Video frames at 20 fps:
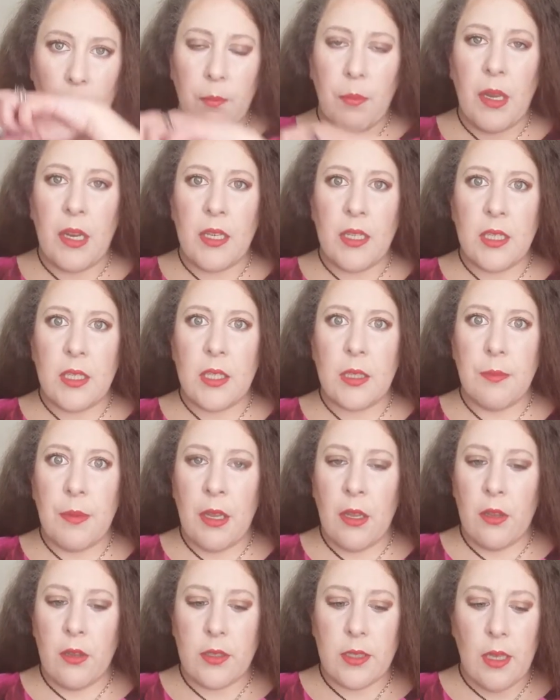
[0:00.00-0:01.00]
But it
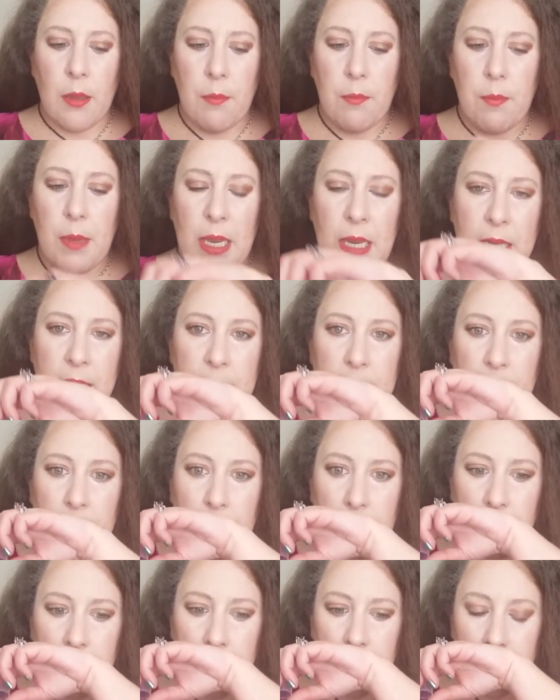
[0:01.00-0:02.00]
smells
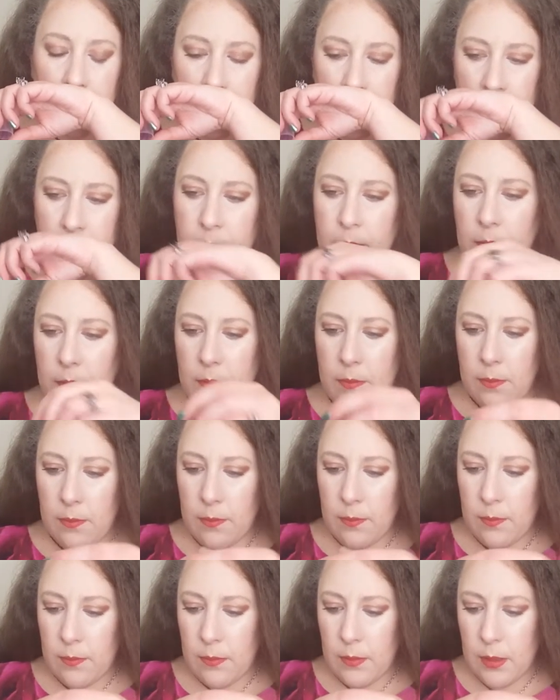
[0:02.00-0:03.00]
amazing.
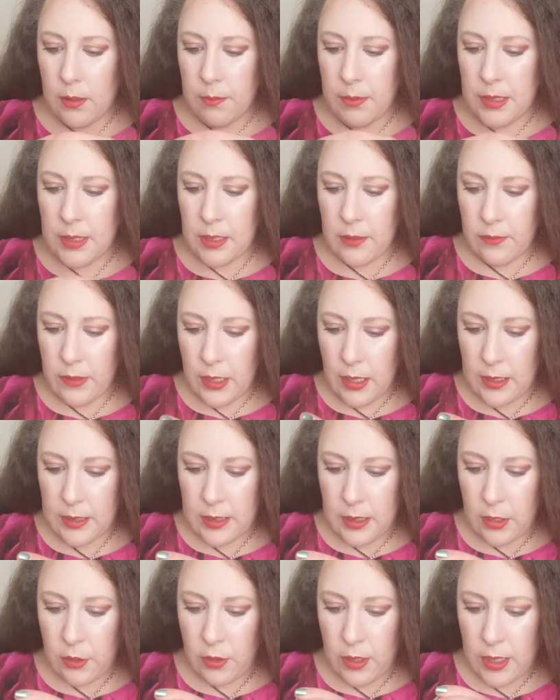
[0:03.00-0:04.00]
Let me see if it
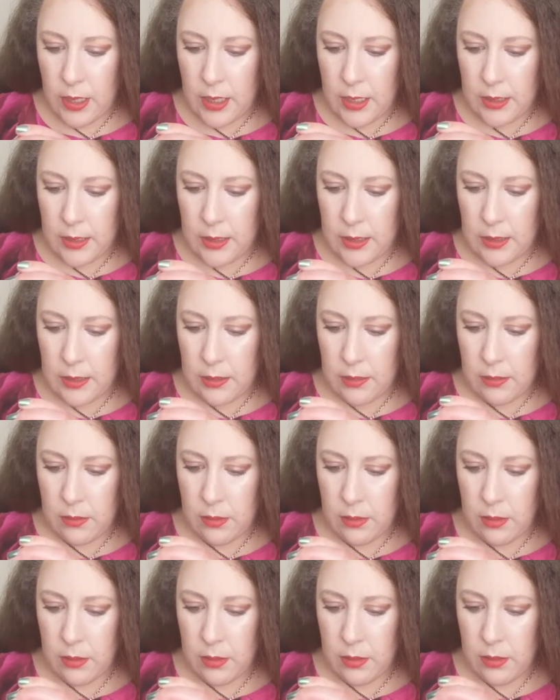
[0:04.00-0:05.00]
has ingredients.
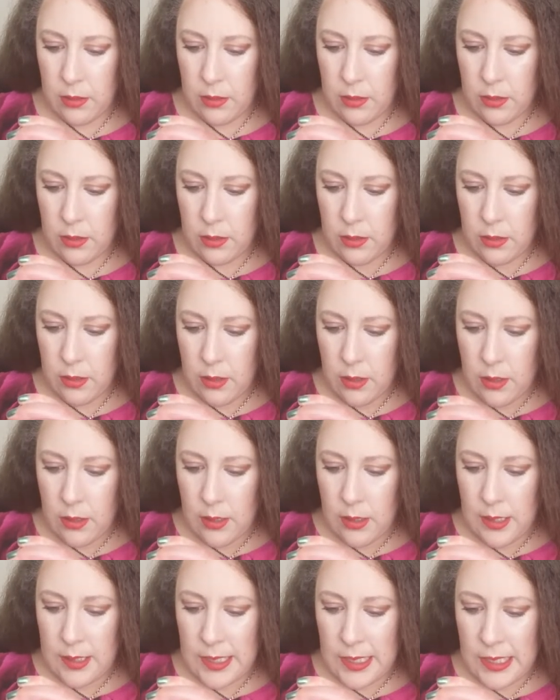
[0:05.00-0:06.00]

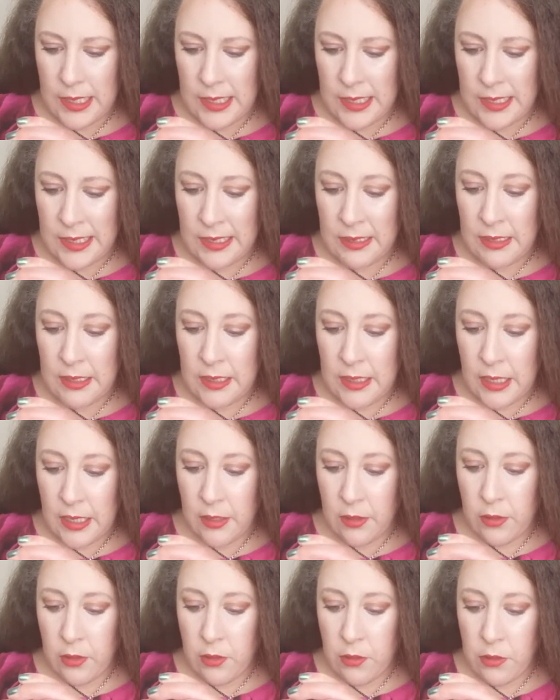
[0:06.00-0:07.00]
It's an instant
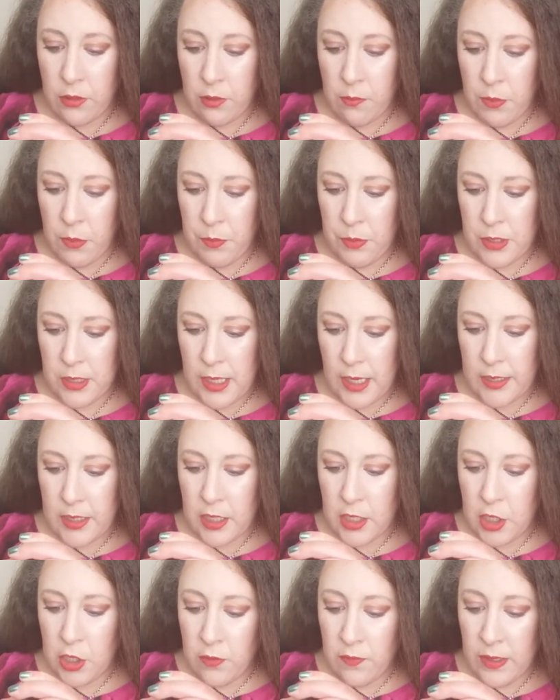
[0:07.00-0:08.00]
detangler, thermal
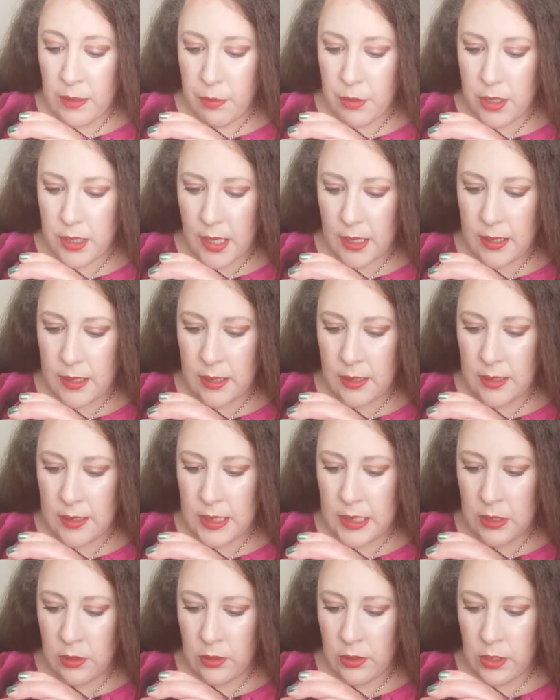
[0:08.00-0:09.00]
protectant, U V protectant,
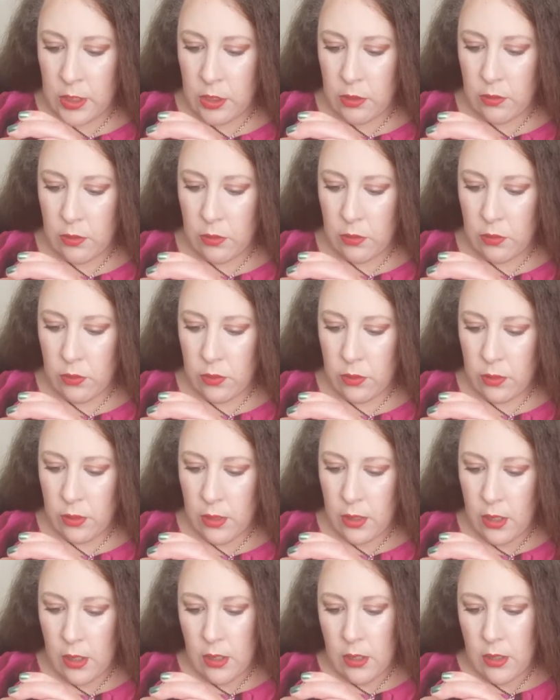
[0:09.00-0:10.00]
seals cuticle,